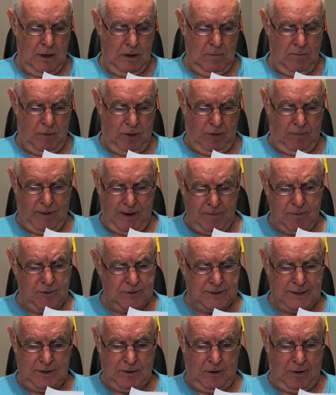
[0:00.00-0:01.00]
But the people
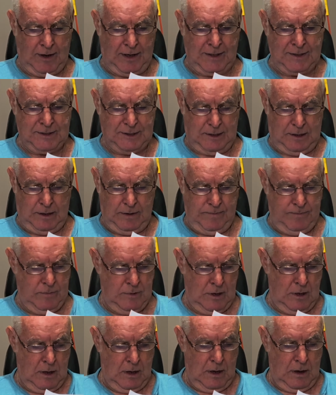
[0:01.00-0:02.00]
did not listen.
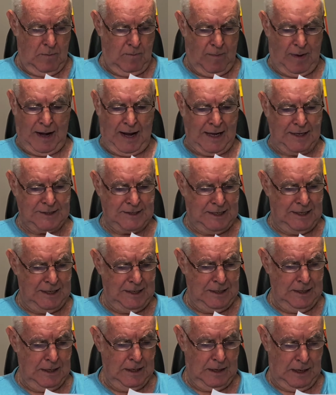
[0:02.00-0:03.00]

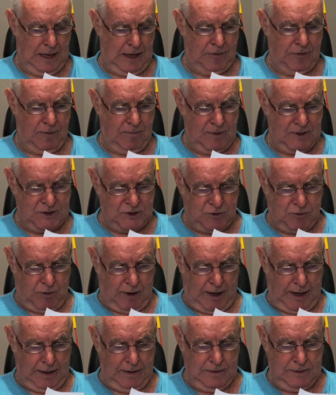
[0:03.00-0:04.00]
Manasseh led them
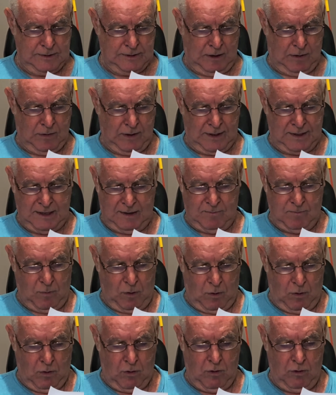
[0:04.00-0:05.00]
astray, so they did
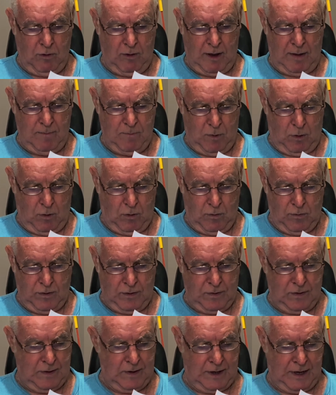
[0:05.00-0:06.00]
more and more
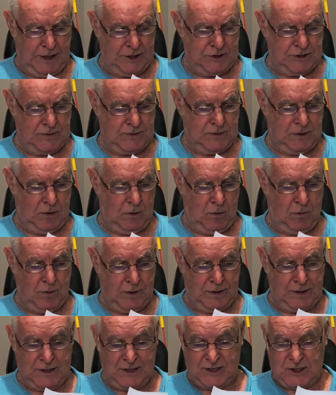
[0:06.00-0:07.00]
than the nations the Lord
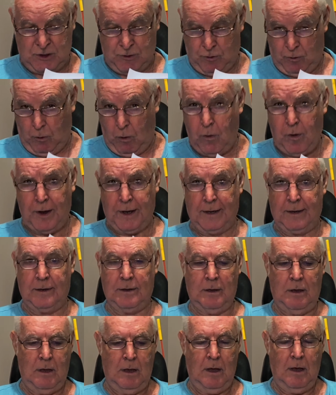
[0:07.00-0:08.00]
had destroyed
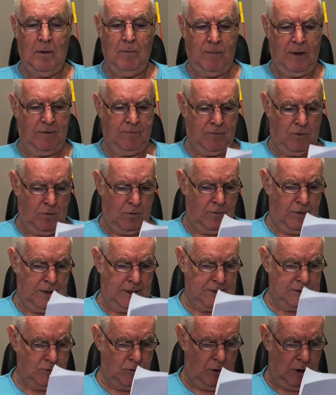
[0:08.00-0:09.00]
before the
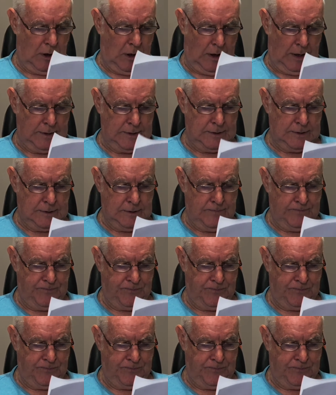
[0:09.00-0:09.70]
Israelites.